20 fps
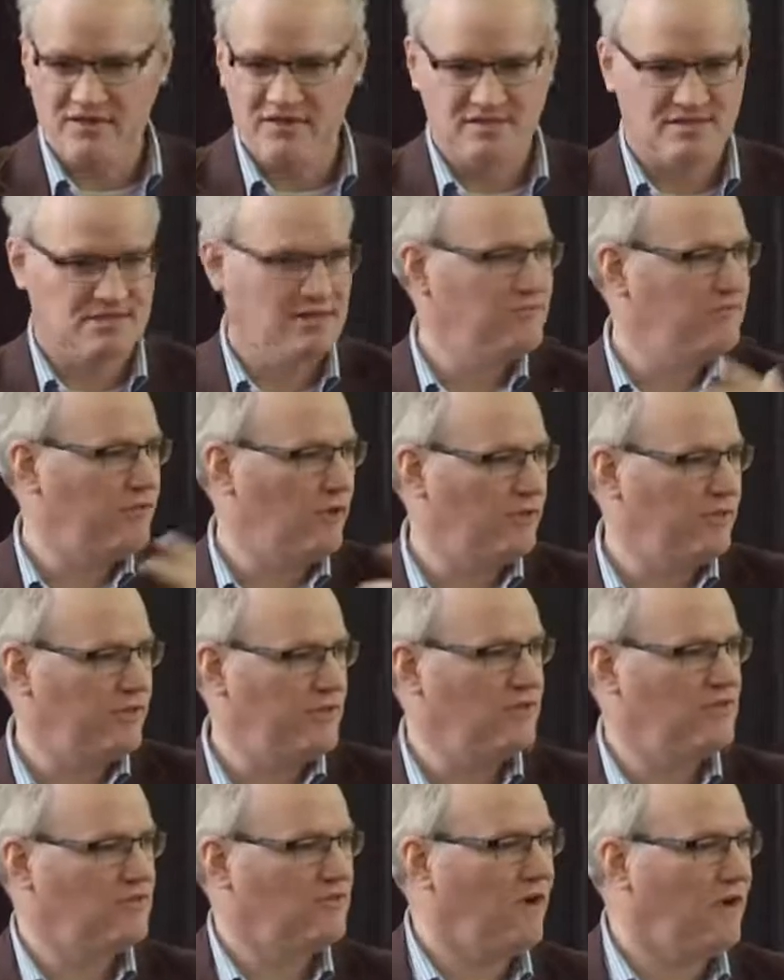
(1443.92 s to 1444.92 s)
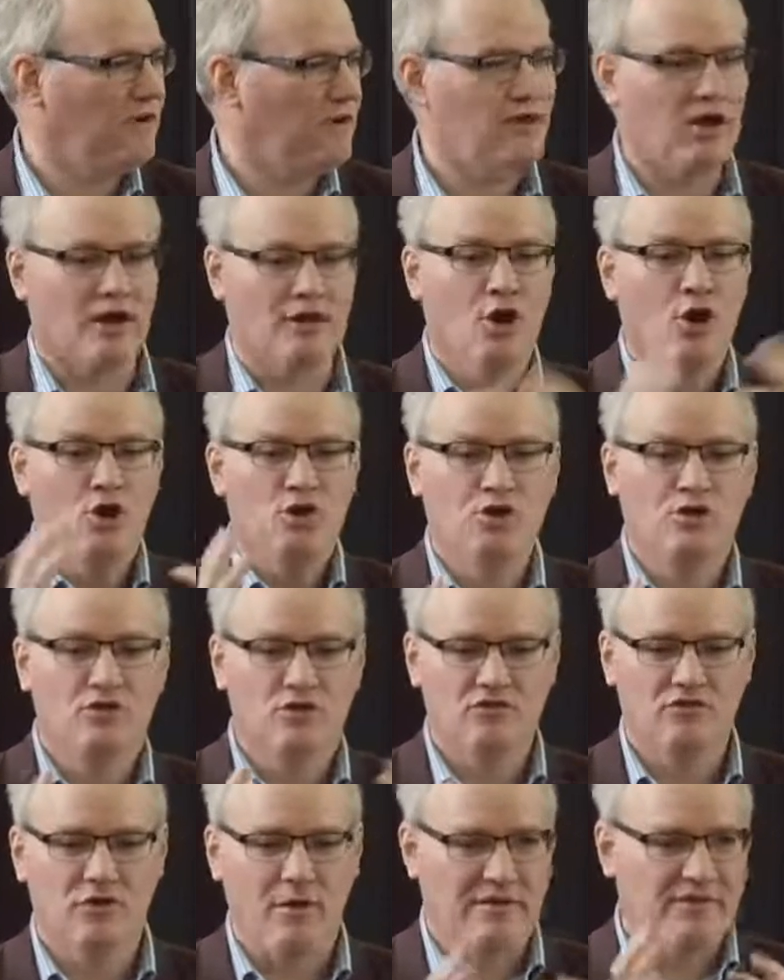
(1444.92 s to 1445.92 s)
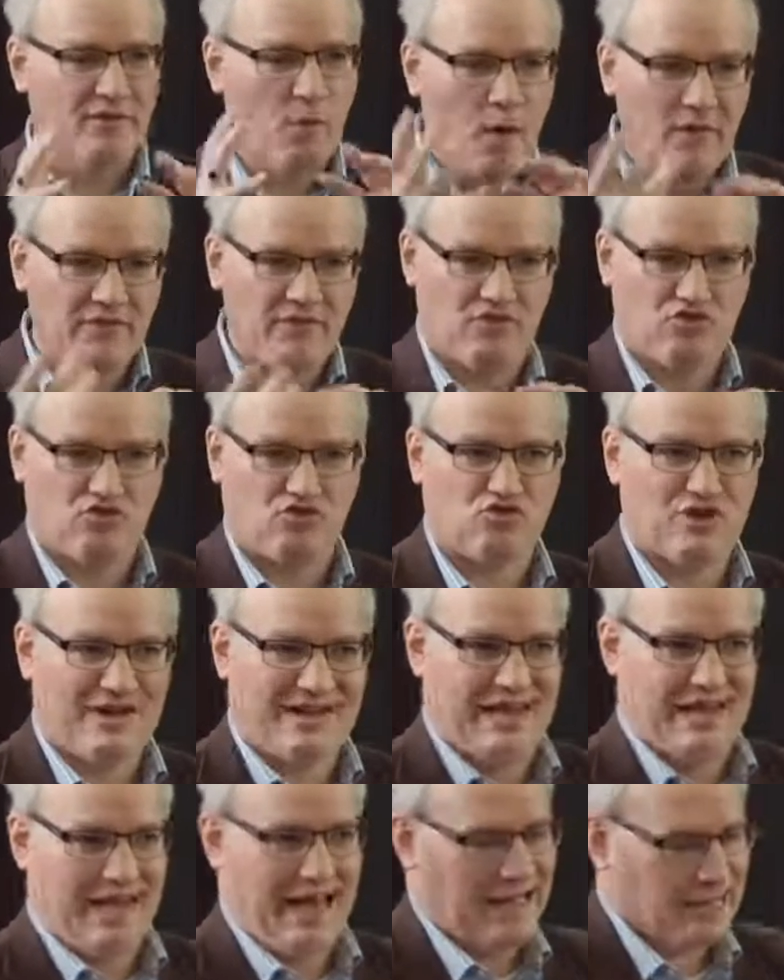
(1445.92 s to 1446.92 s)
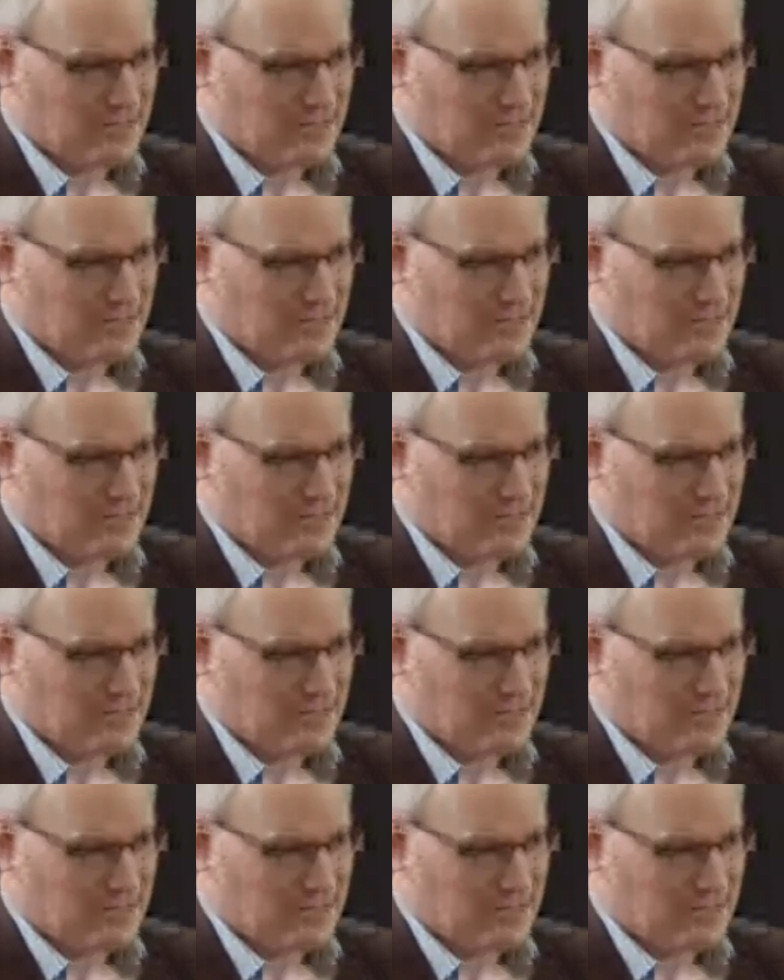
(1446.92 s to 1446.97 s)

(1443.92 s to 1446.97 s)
that doesn't involve the use of light. You can do it. The one that's tricky,